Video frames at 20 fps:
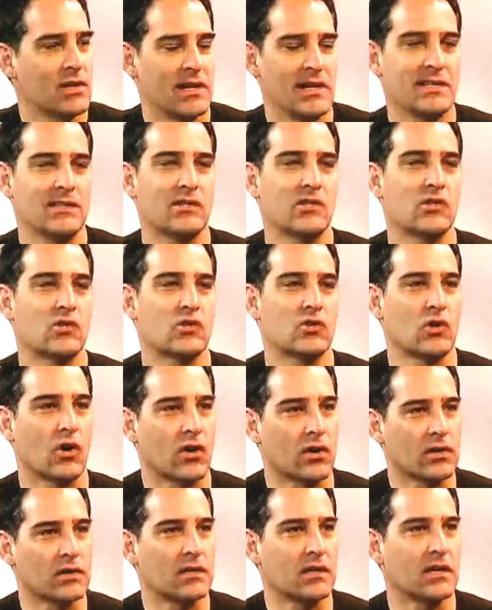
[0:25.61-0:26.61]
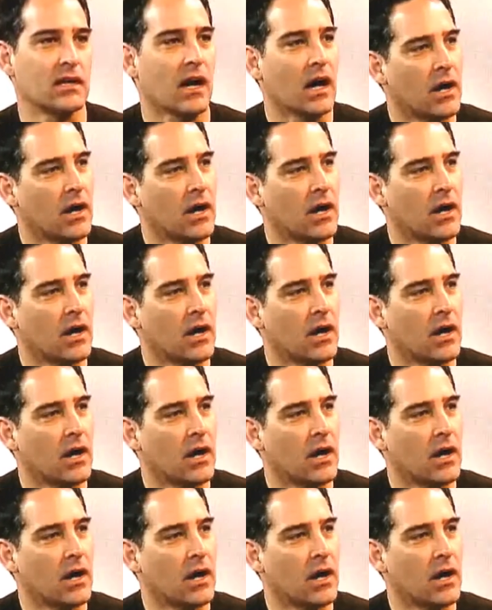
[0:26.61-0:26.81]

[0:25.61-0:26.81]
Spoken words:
can start to